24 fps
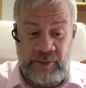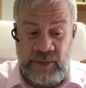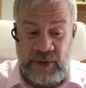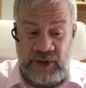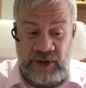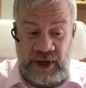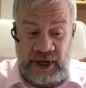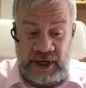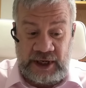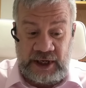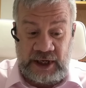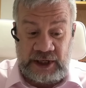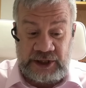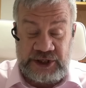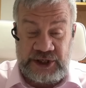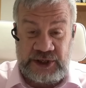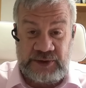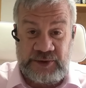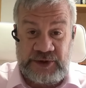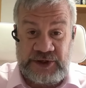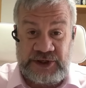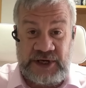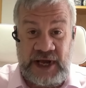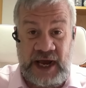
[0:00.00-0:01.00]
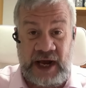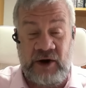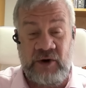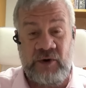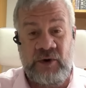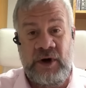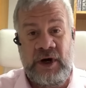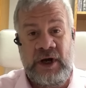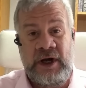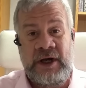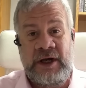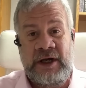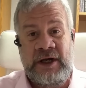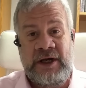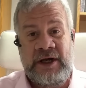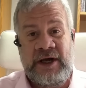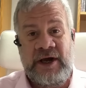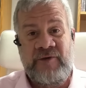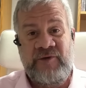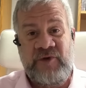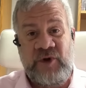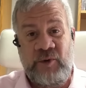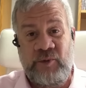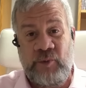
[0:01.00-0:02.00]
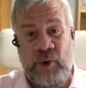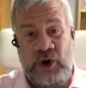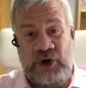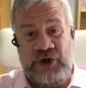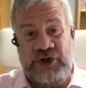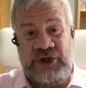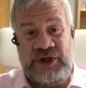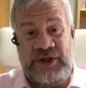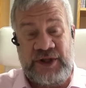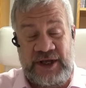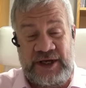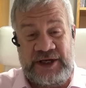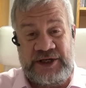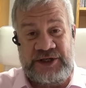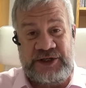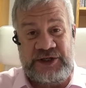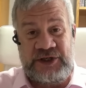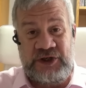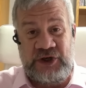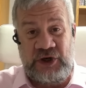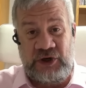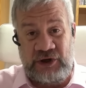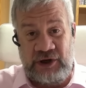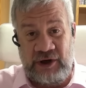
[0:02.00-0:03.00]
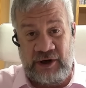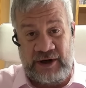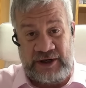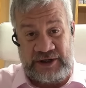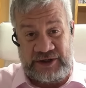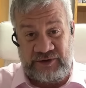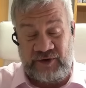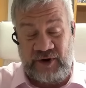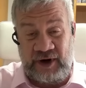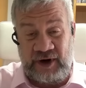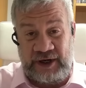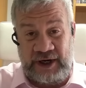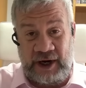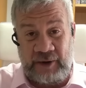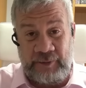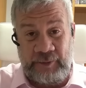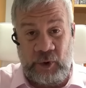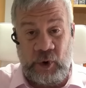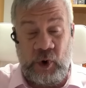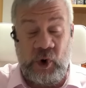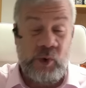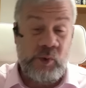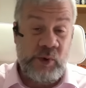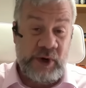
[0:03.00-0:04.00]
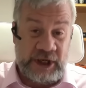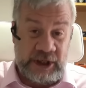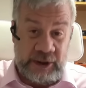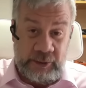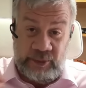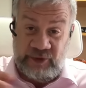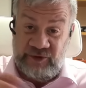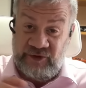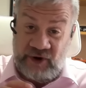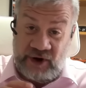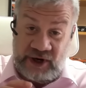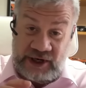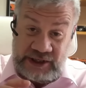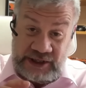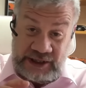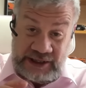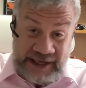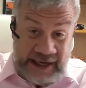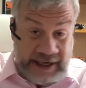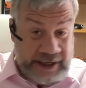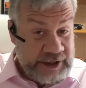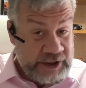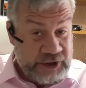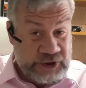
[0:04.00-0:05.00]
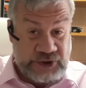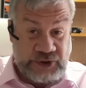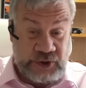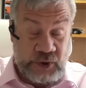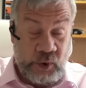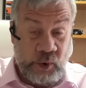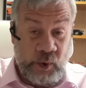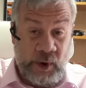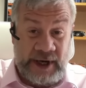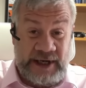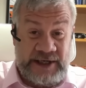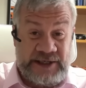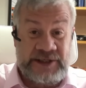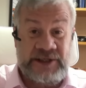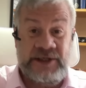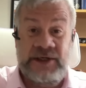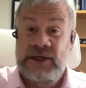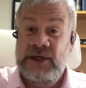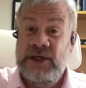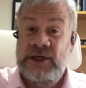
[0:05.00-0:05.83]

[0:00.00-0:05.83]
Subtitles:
their customers. Now, if you're watching this and you'd like to find out more, we're going to provide a link as always